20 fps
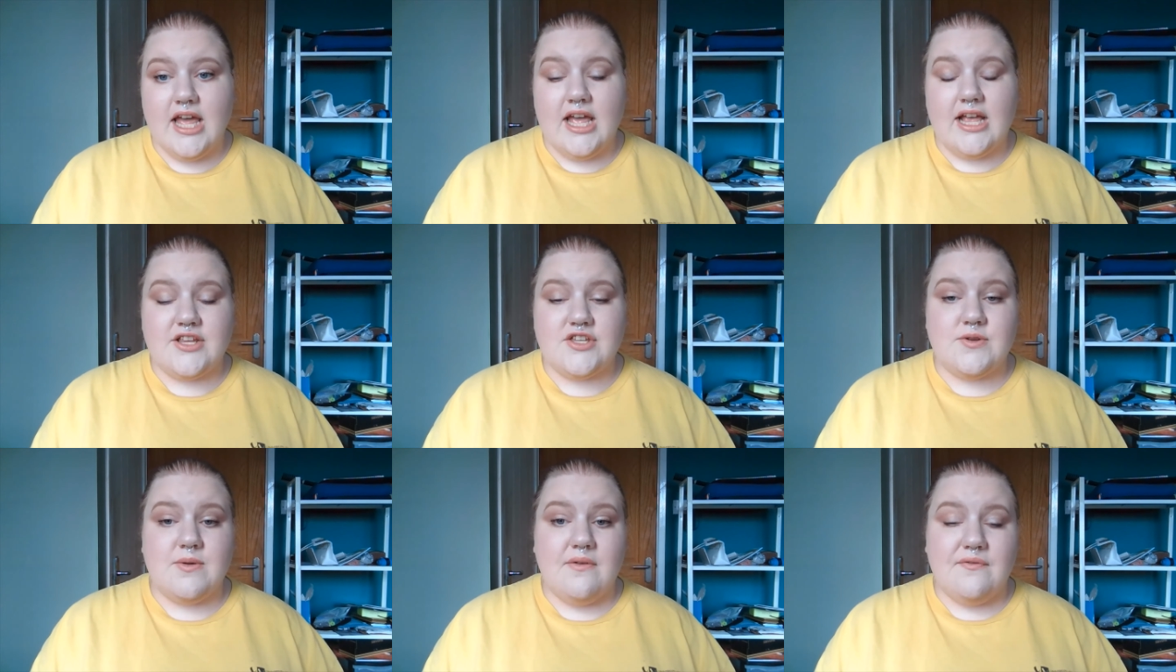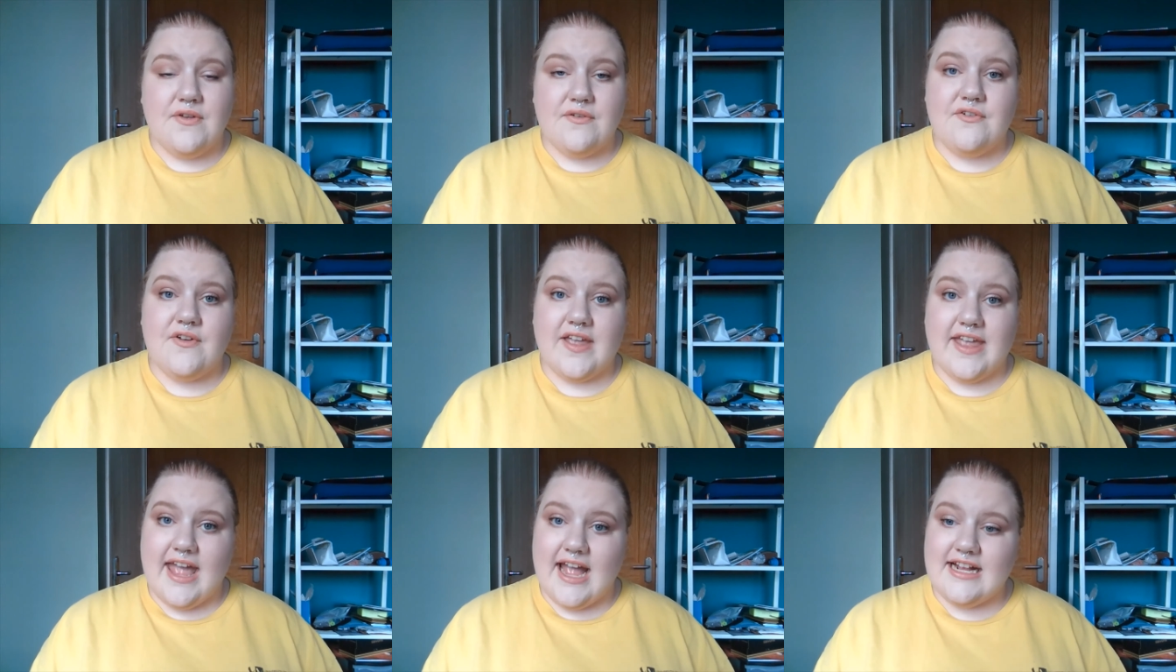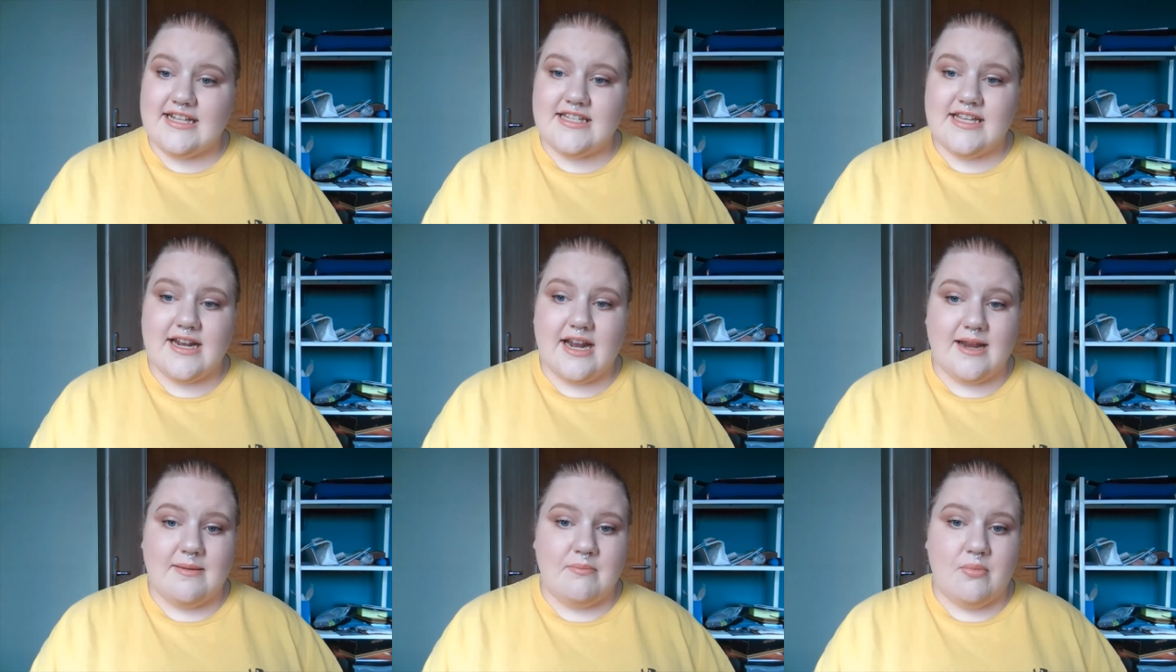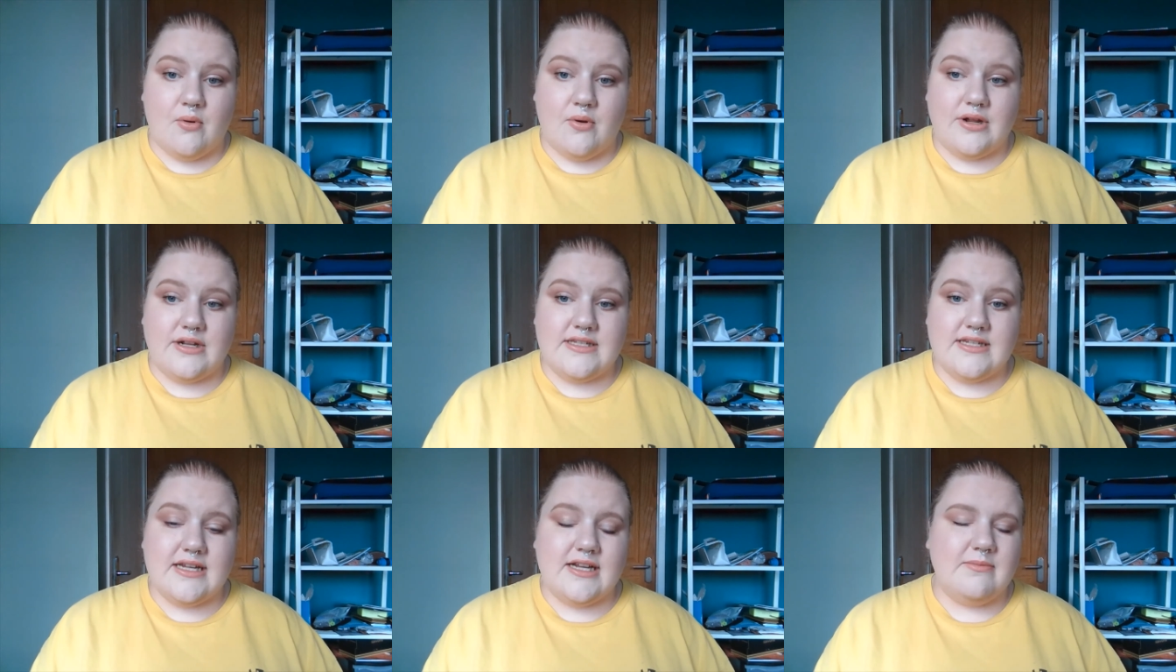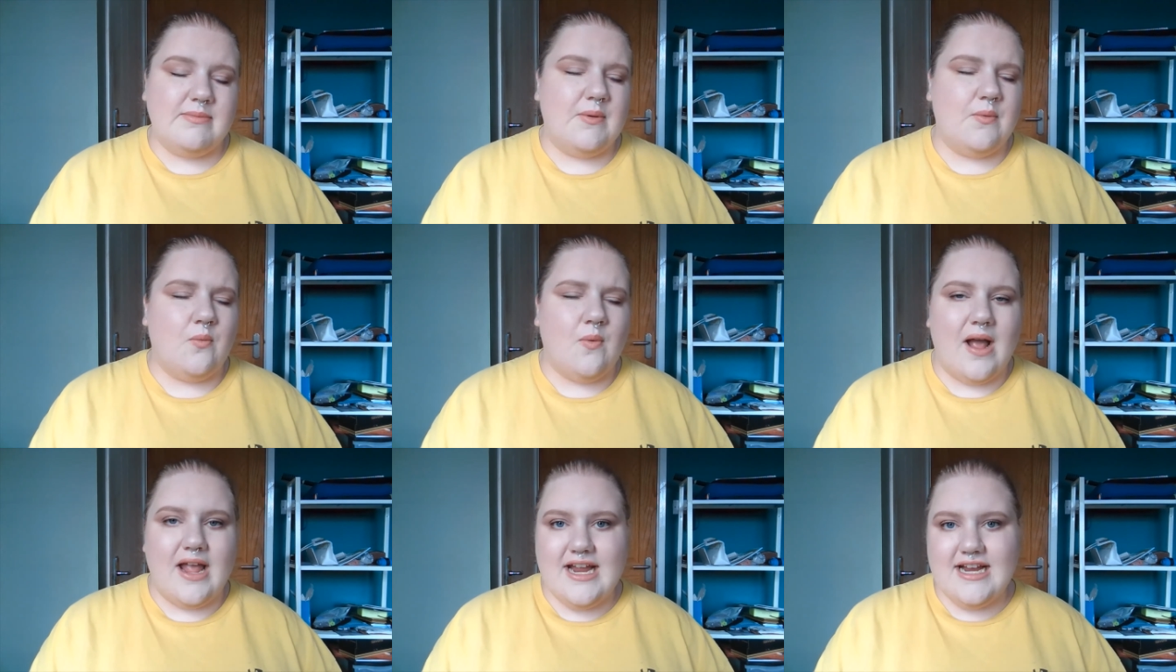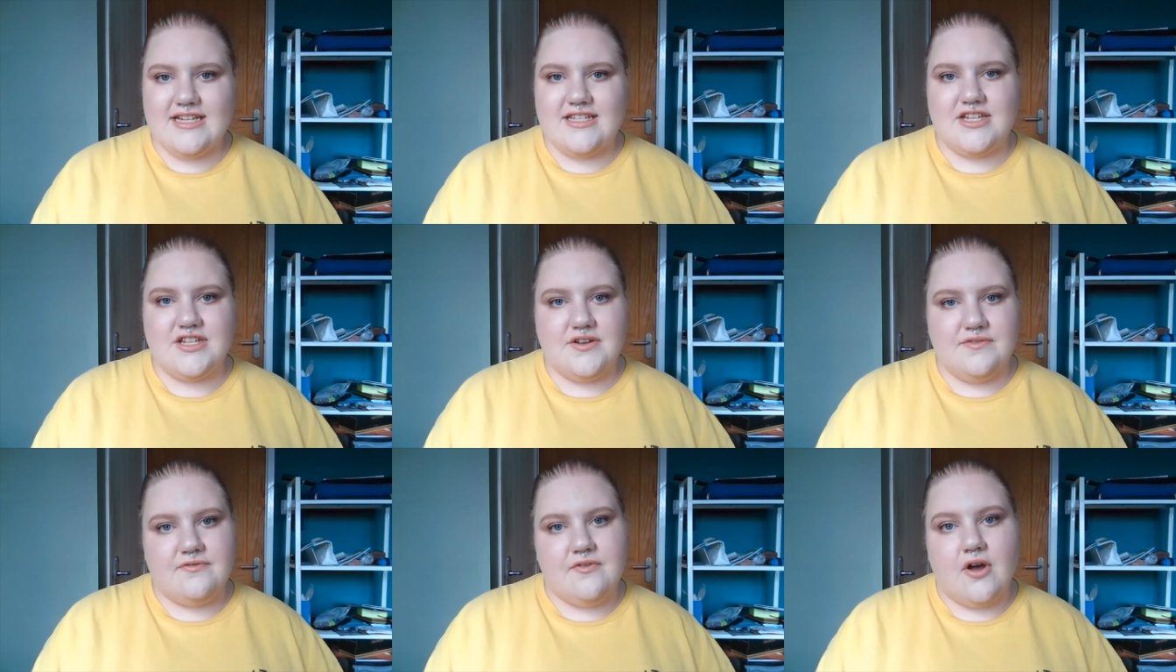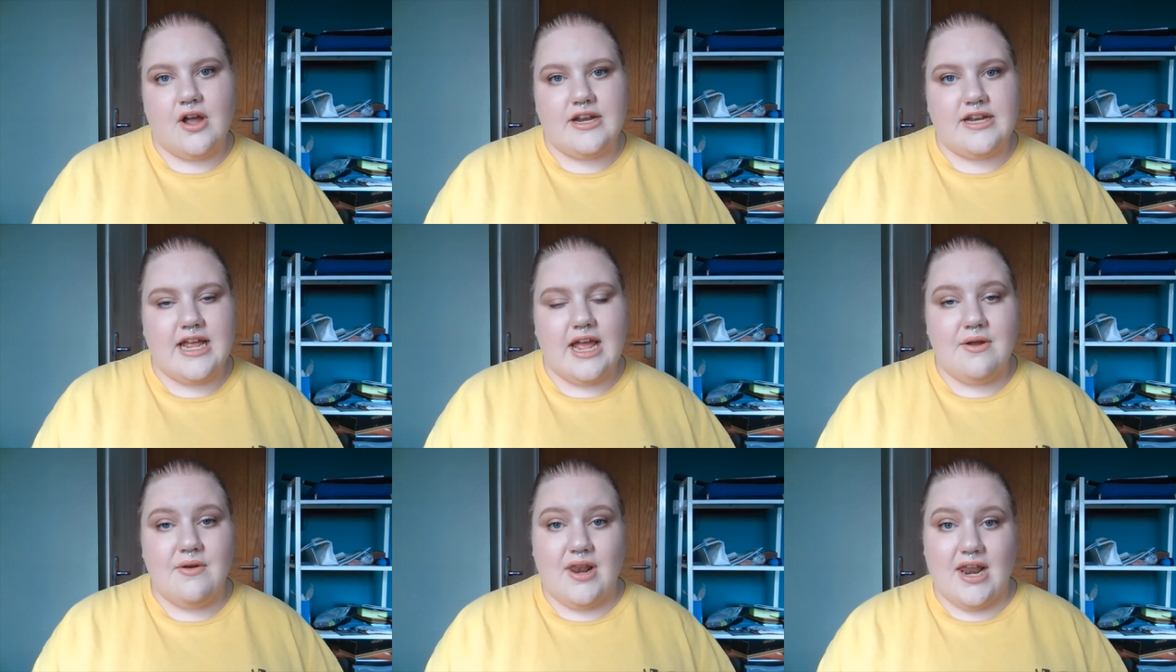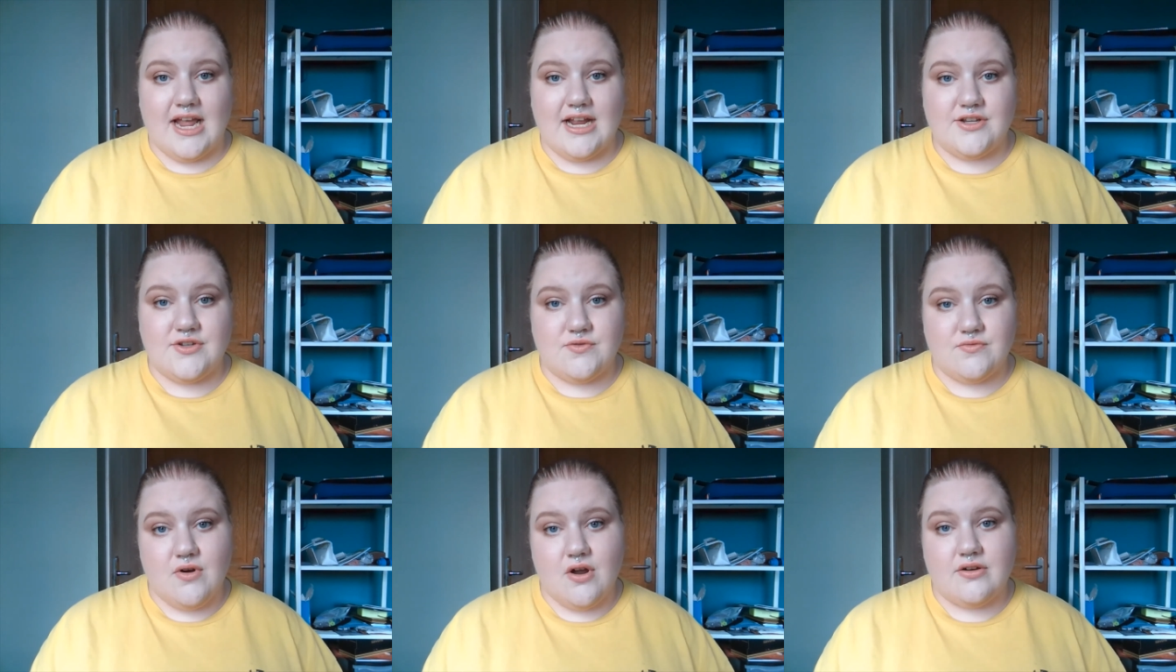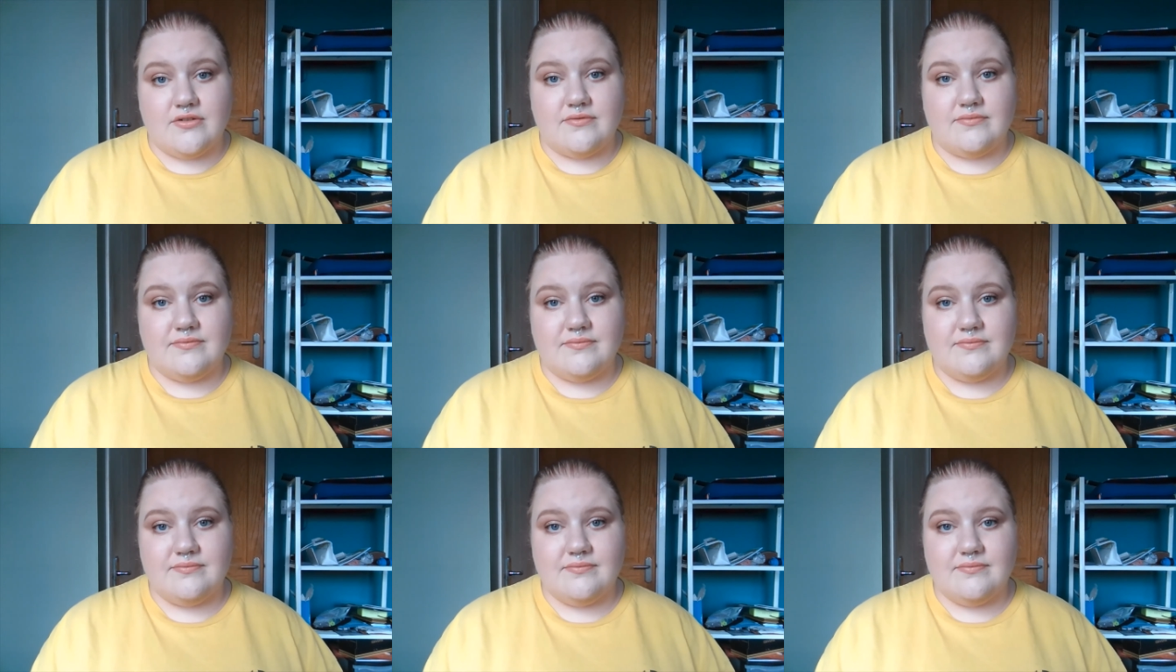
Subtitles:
So if you forget at any point, it'll be way easier to find out later on.